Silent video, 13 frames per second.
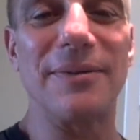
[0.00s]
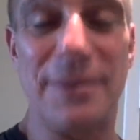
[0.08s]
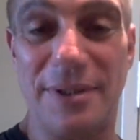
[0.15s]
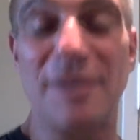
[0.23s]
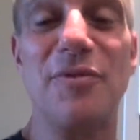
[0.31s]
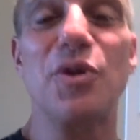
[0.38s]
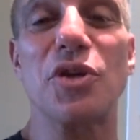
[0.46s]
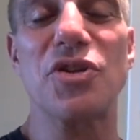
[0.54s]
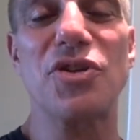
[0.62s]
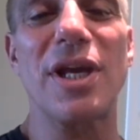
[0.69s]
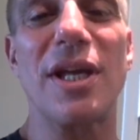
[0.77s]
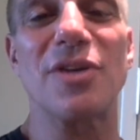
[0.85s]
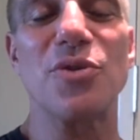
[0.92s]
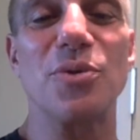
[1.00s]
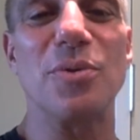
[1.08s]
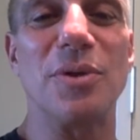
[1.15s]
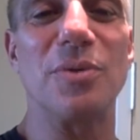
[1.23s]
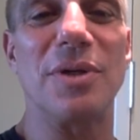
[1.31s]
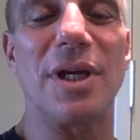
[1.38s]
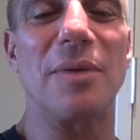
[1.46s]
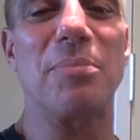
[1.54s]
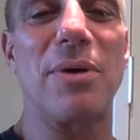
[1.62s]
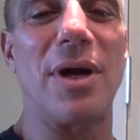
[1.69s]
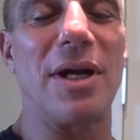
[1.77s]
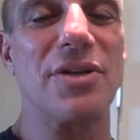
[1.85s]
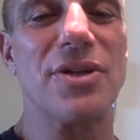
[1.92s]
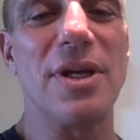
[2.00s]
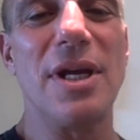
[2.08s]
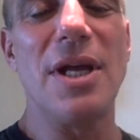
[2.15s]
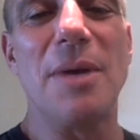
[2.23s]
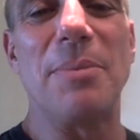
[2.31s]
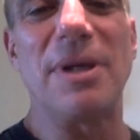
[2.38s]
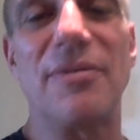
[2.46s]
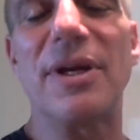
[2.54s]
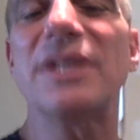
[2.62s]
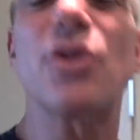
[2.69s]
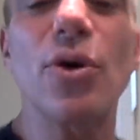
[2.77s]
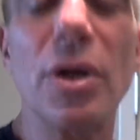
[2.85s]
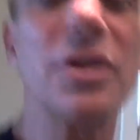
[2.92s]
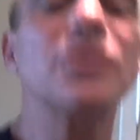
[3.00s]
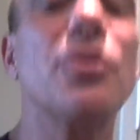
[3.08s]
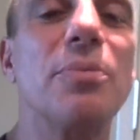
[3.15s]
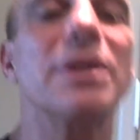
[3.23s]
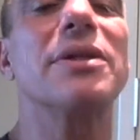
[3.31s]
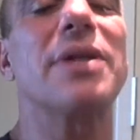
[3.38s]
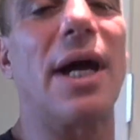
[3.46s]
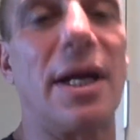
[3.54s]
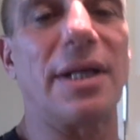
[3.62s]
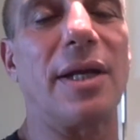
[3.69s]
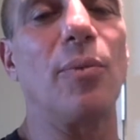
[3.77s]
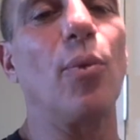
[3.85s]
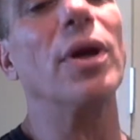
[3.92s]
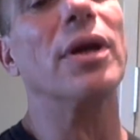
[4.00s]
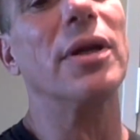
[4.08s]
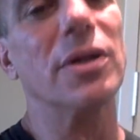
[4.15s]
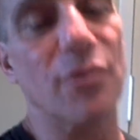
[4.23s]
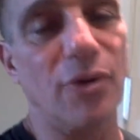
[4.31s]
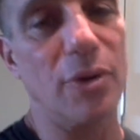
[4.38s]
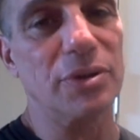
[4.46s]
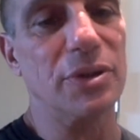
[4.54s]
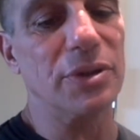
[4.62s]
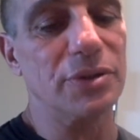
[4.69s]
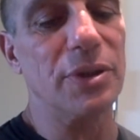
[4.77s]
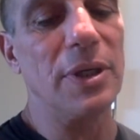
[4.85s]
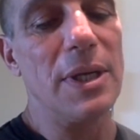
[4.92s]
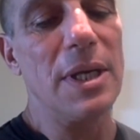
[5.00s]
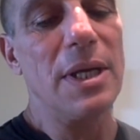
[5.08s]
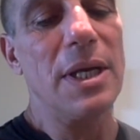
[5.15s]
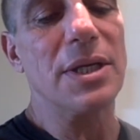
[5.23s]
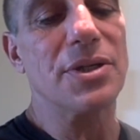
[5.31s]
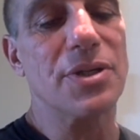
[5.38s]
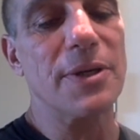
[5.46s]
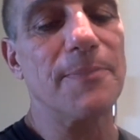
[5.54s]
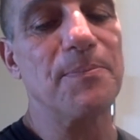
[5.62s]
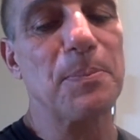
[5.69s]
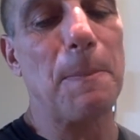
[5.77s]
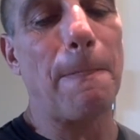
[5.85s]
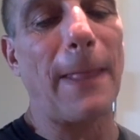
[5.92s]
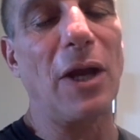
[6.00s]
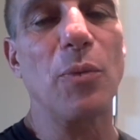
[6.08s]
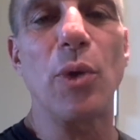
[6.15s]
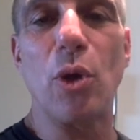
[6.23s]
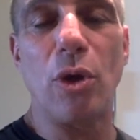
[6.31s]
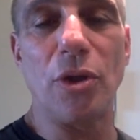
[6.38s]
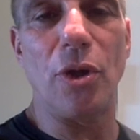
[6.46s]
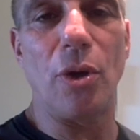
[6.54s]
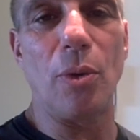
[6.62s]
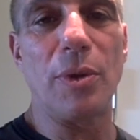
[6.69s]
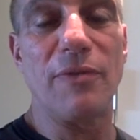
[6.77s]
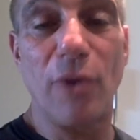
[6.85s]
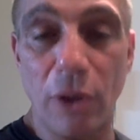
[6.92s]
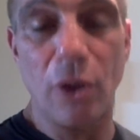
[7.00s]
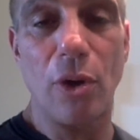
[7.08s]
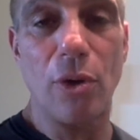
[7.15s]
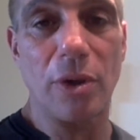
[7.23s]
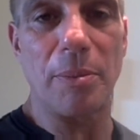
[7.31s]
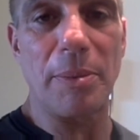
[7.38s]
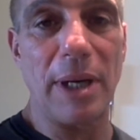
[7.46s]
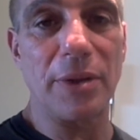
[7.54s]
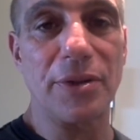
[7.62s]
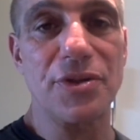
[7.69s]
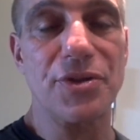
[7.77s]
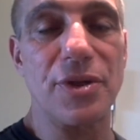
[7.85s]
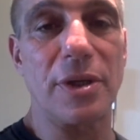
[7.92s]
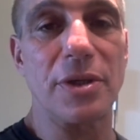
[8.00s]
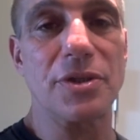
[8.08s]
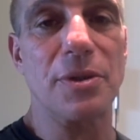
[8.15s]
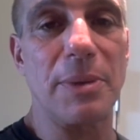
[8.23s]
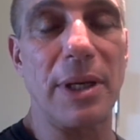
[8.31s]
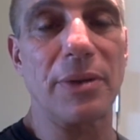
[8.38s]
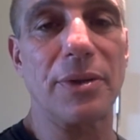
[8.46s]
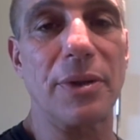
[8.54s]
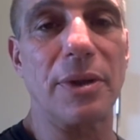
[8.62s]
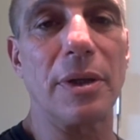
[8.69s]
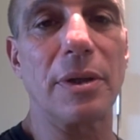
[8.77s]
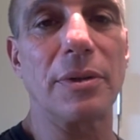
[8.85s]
So if you can say it, you get a prize. But if it's called intermittent dieting, and what it is, folks, is it's we all know, we've all heard about the studies about